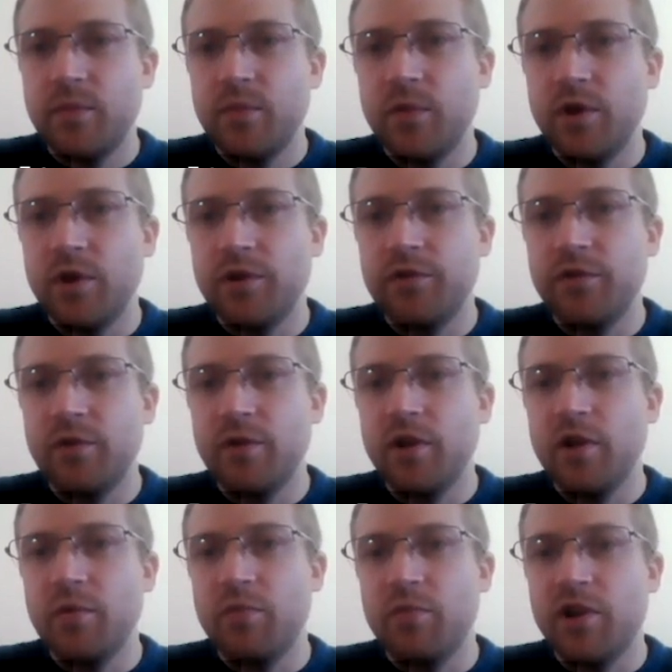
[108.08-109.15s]
well, I'll do
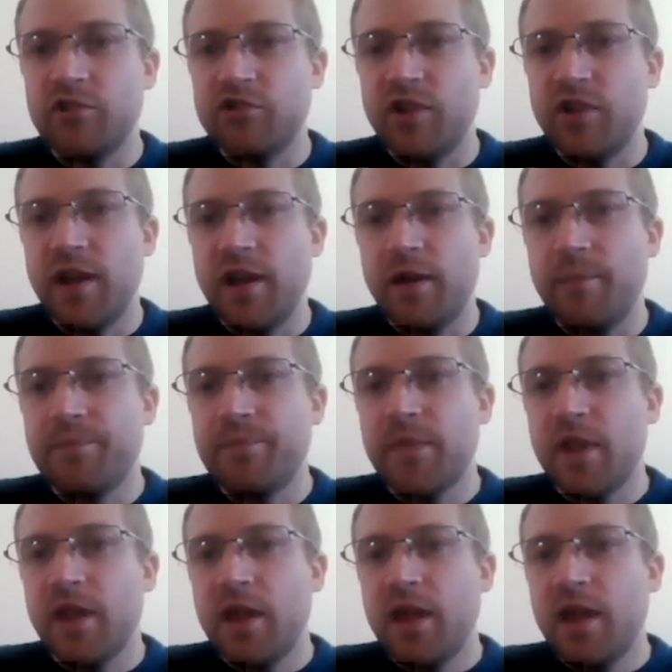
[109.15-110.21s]
low pressure air.
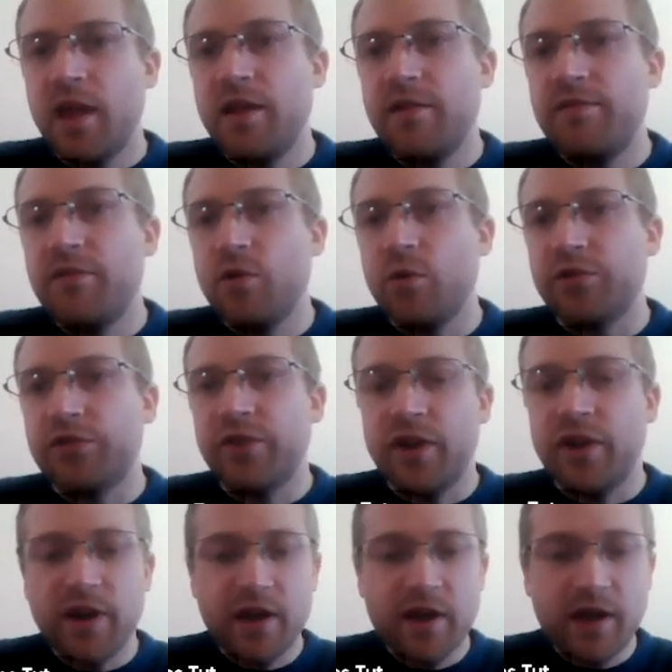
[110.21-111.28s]
If your
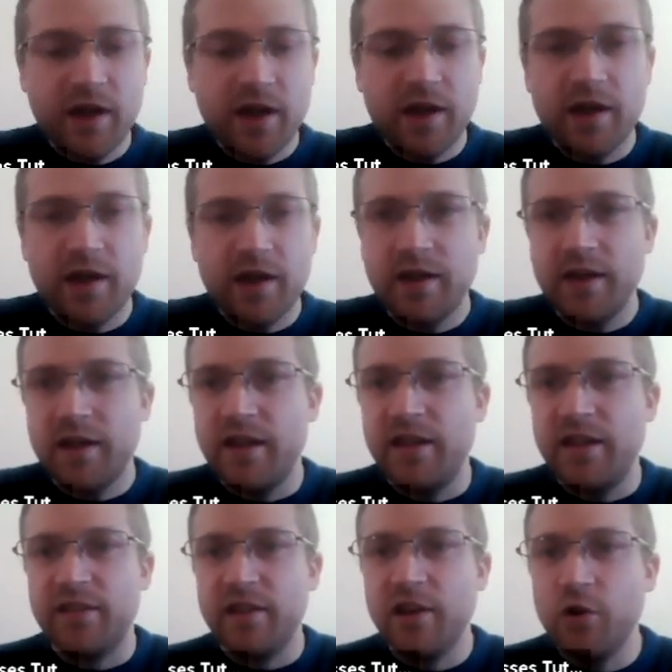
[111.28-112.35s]
tire
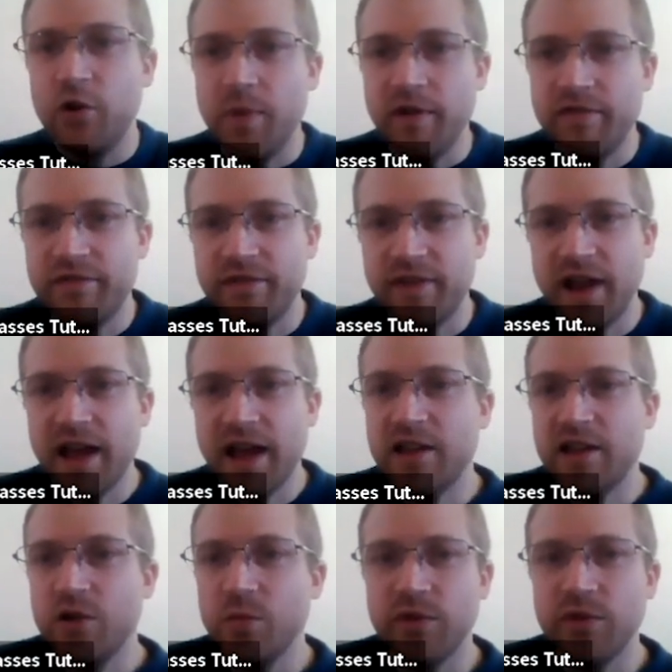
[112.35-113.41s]
is a little bit flat,
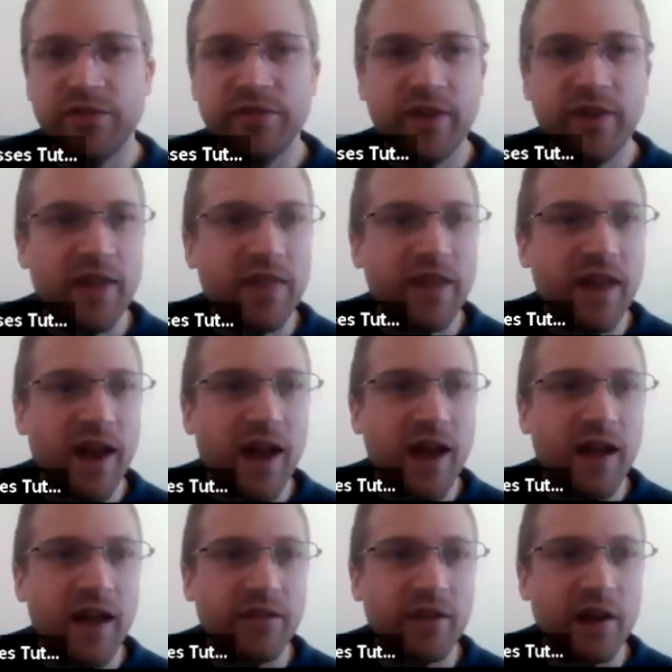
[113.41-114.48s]
you would say that it
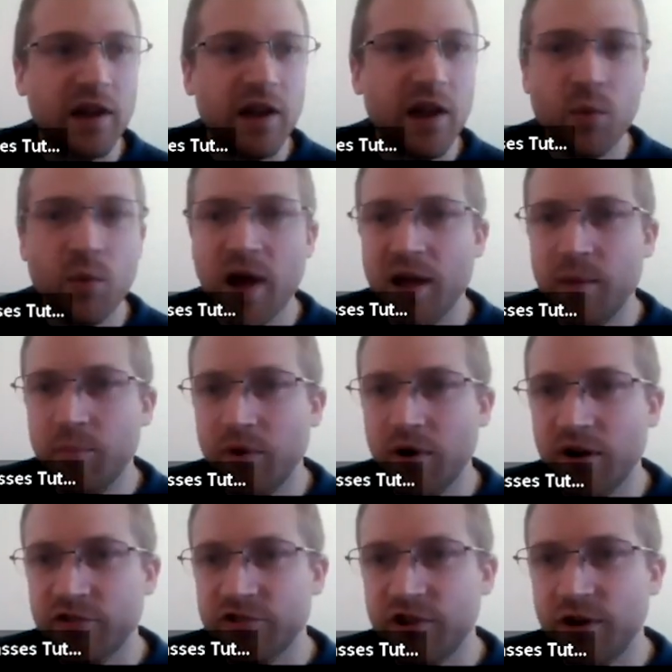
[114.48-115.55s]
has a low air
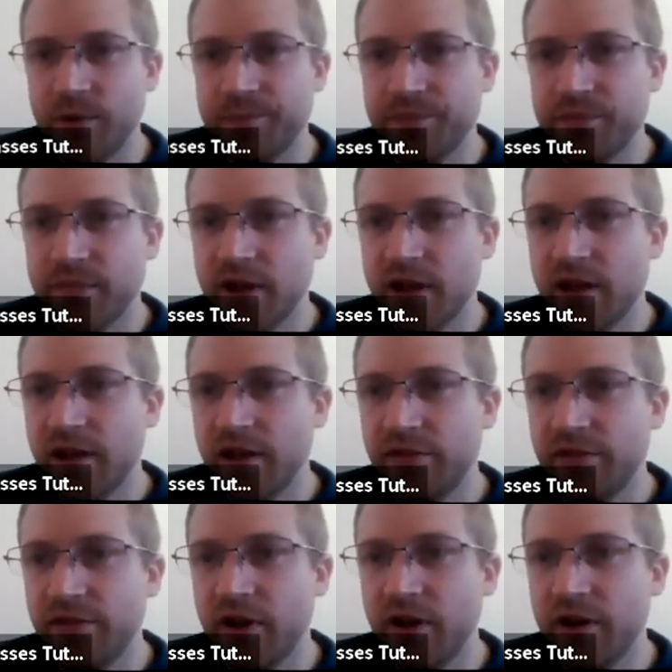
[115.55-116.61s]
pressure
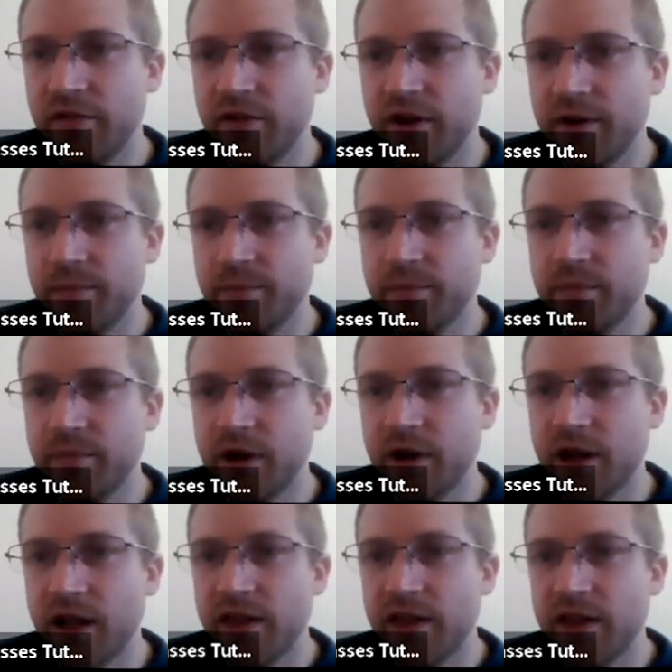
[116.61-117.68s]
side of it.
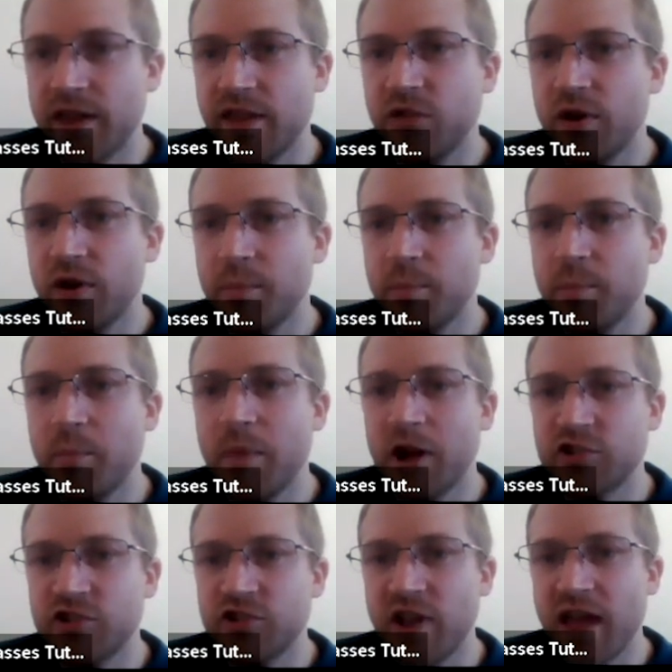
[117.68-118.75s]
Okay, there's not
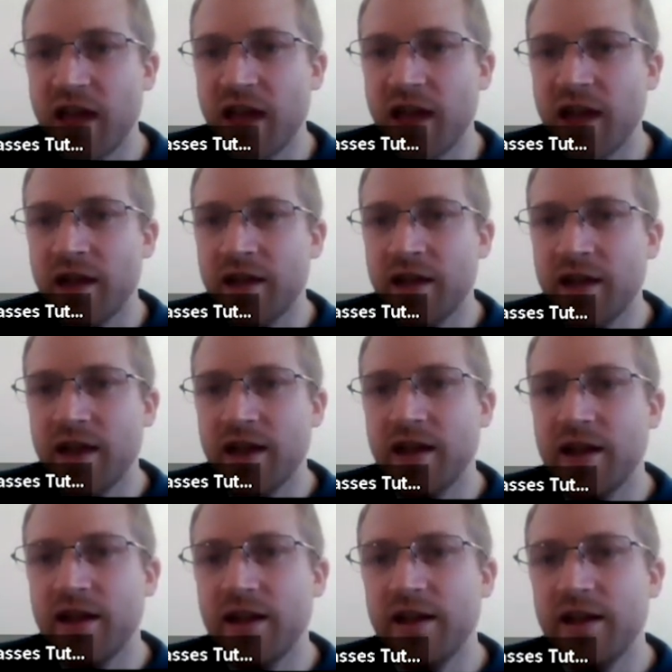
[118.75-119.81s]
much air
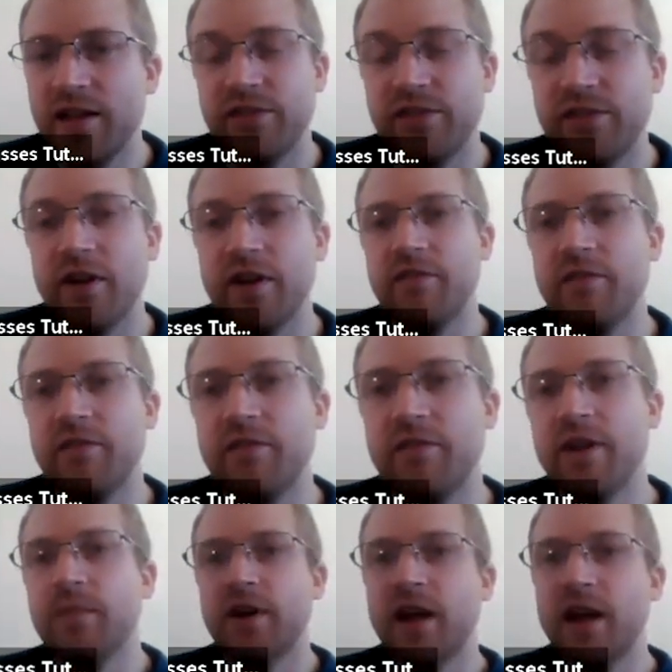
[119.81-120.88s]
inside of
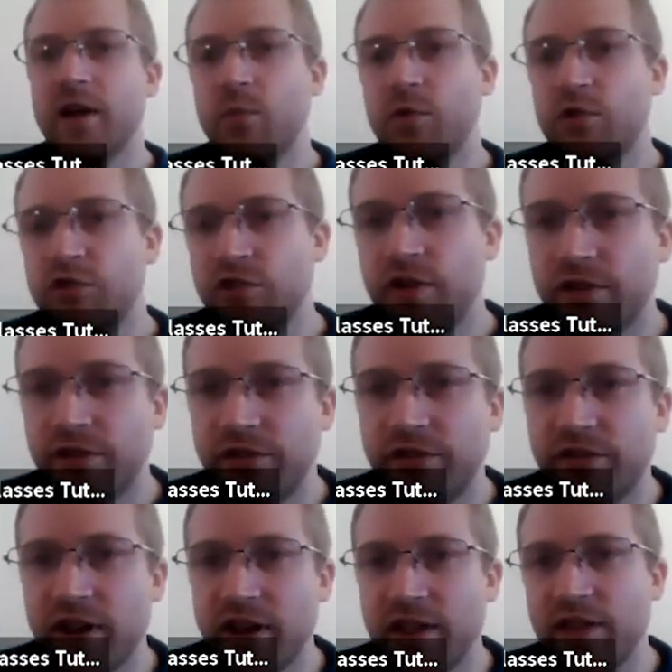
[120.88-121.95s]
it, okay, which you can
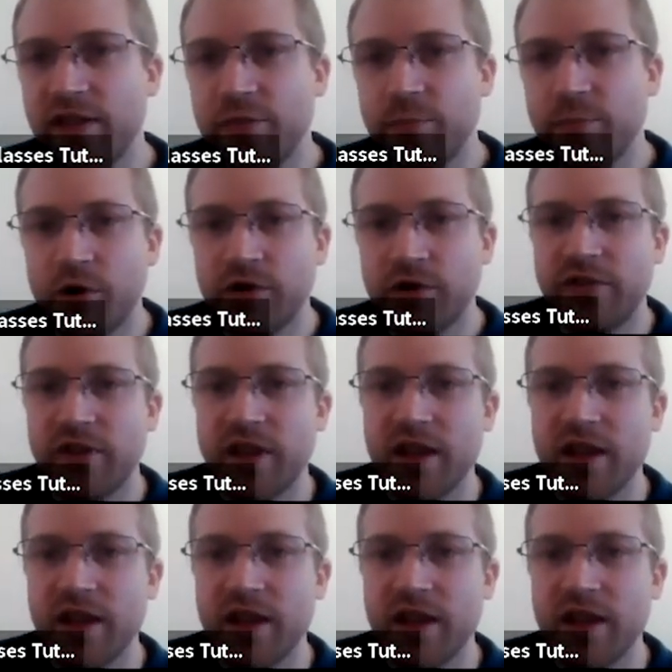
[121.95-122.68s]
see in this box